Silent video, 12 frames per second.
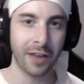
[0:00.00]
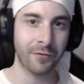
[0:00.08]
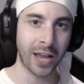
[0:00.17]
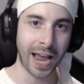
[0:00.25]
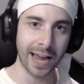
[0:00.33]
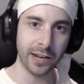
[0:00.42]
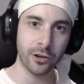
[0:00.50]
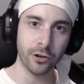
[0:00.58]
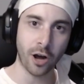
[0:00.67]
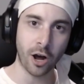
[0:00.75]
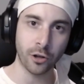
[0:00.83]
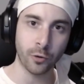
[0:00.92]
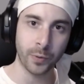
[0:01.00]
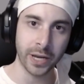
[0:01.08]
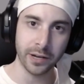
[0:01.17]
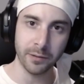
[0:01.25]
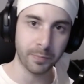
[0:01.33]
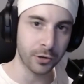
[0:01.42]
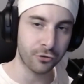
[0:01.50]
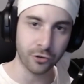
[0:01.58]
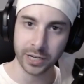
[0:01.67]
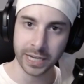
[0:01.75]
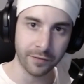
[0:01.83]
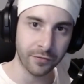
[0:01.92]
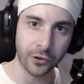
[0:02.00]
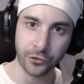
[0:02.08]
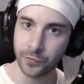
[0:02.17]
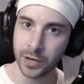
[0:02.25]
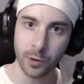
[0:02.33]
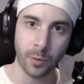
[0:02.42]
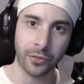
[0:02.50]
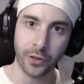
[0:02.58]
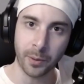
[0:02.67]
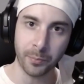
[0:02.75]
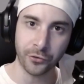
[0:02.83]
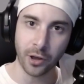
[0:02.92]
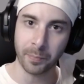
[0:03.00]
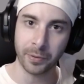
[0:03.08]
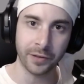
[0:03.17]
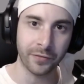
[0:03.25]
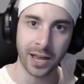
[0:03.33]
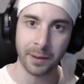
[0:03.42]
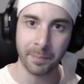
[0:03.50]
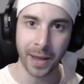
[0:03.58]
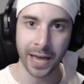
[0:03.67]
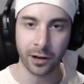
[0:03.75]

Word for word: If you had a good Halloween, be sure to give this video a thumbs up. And if you had a bad